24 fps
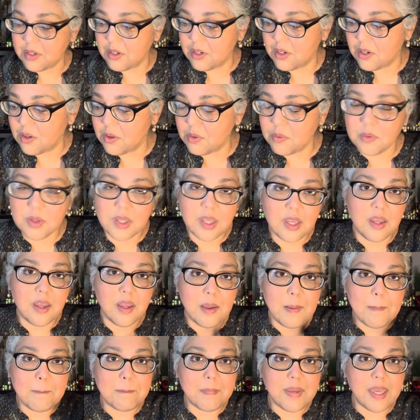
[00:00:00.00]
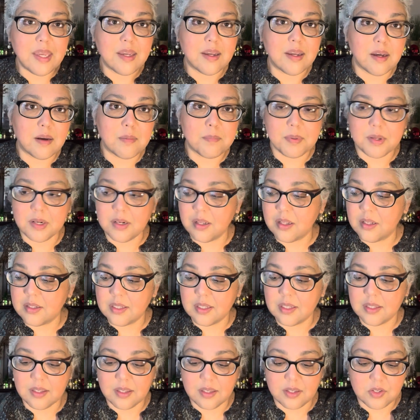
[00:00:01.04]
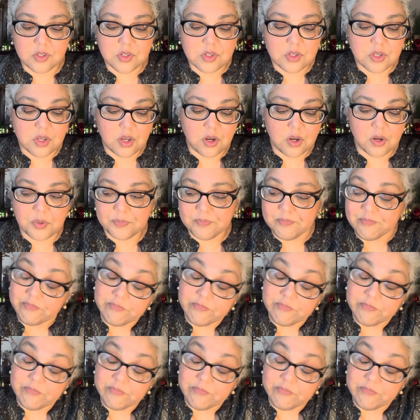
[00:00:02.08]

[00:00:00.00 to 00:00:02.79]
you know, makeup and all the things. So